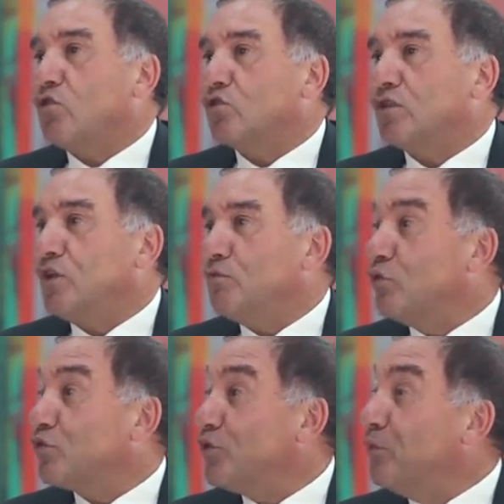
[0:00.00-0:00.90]
not
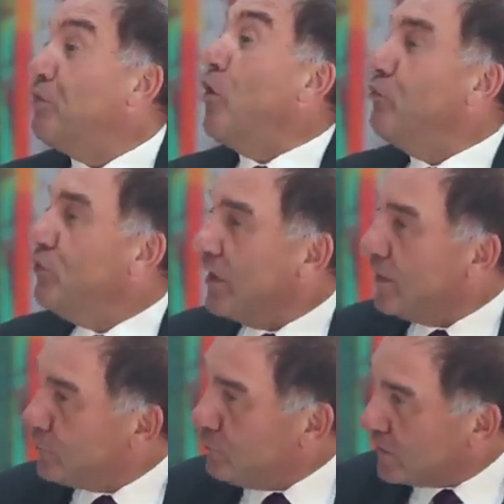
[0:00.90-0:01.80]
anymore so popular,
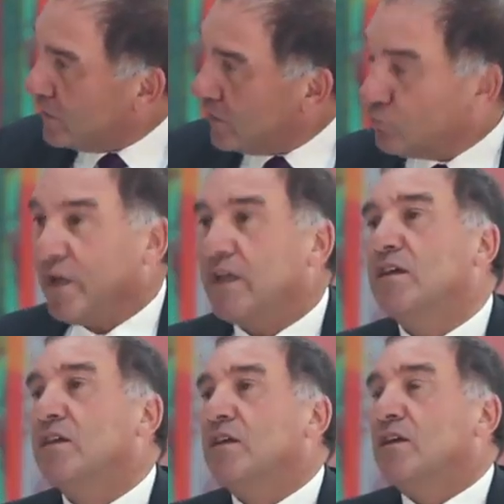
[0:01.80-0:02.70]
let me say that way.
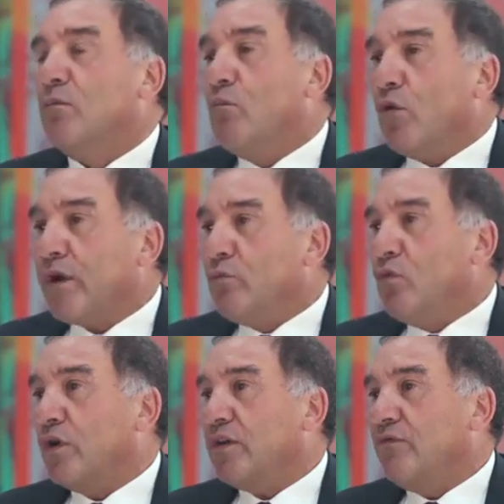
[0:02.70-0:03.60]
More and
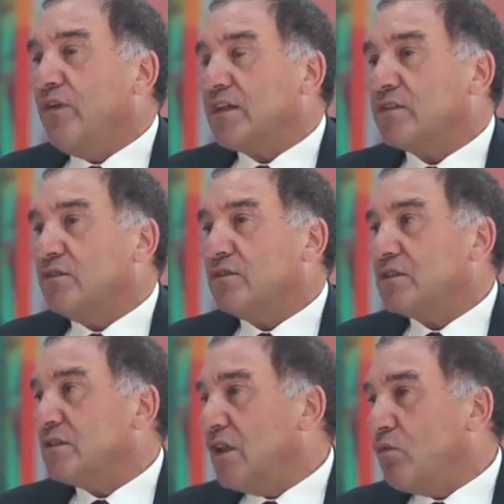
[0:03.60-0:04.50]
more
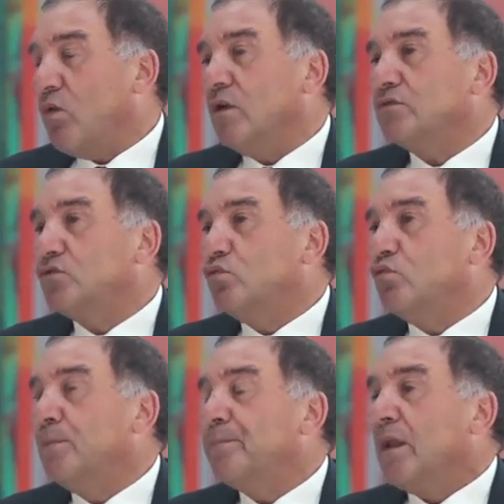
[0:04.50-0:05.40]
investors, they want
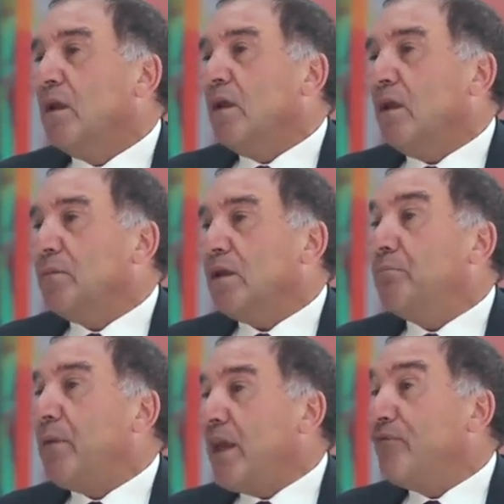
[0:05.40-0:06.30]
to,
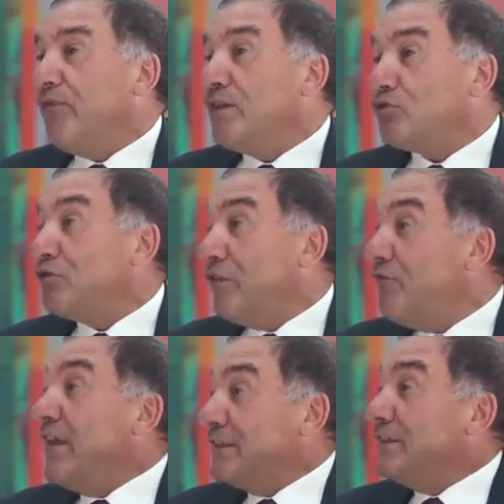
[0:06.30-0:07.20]
pay fees on the
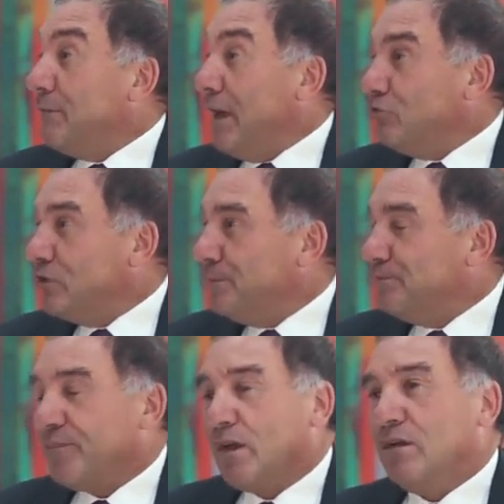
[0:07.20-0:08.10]
invested amount,
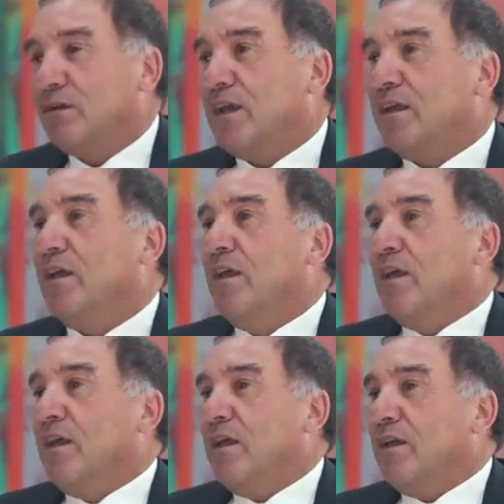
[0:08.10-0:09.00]
okay?
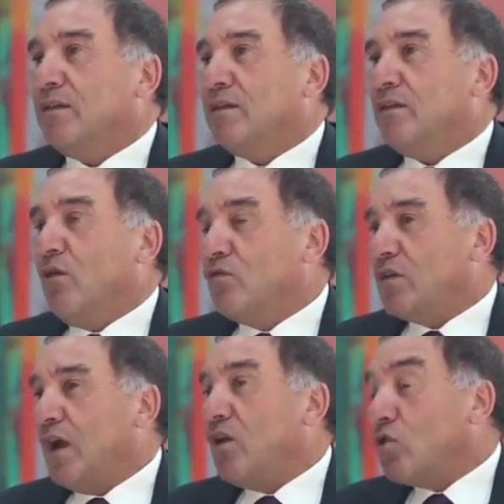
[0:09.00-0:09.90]
And
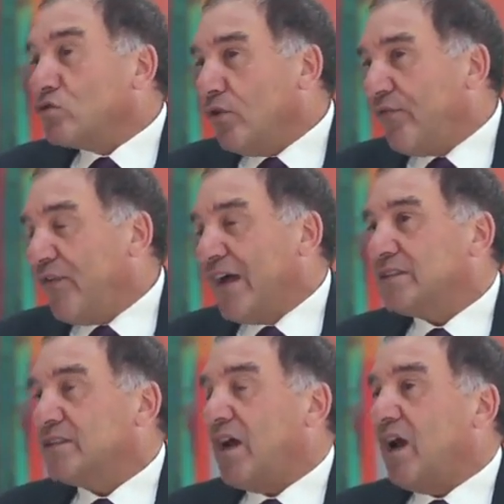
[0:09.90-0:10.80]
a lot of
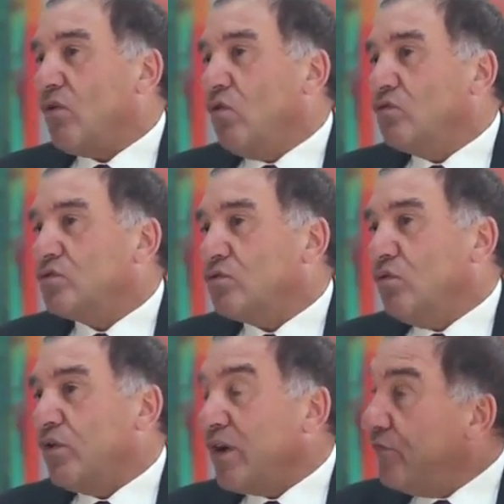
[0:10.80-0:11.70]
funds are
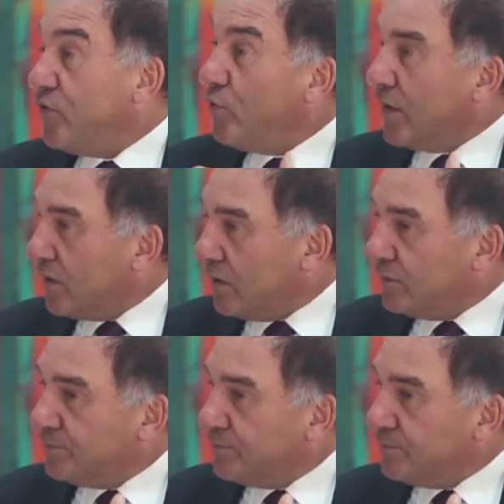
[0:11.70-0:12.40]
also reviewing